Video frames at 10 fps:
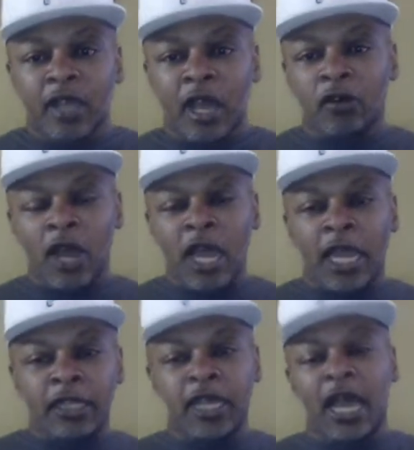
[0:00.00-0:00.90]
I don't
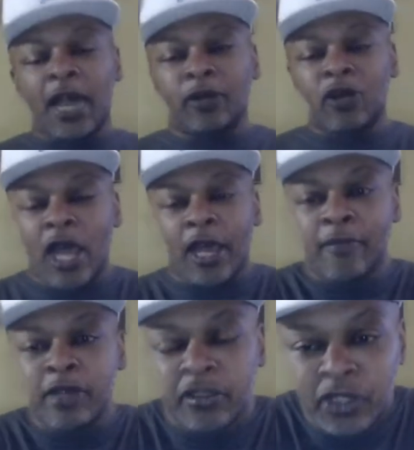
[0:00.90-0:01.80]
know how I
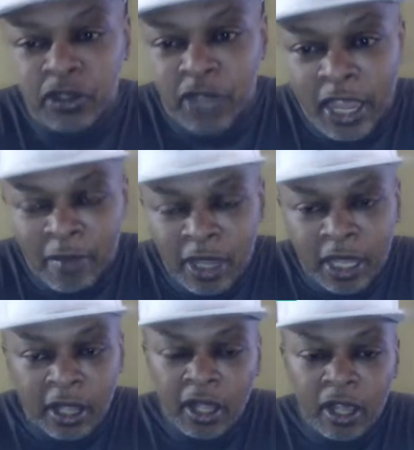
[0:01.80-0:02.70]
missed it when you came
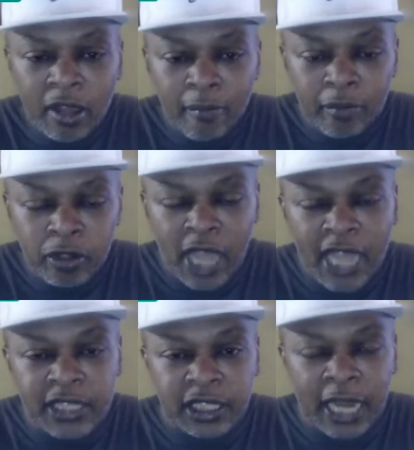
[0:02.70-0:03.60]
in. You
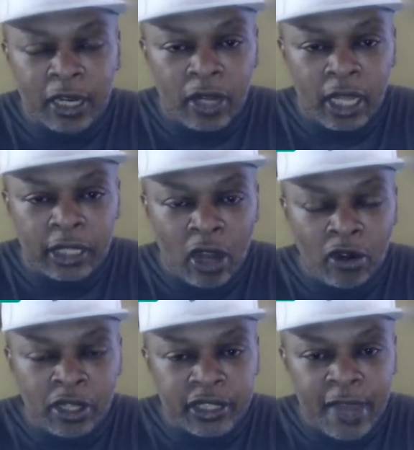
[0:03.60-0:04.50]
can't sit out at
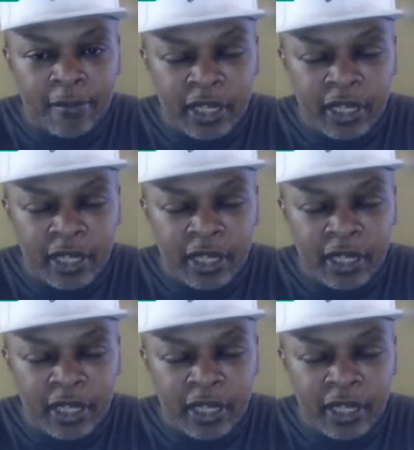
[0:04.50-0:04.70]
37.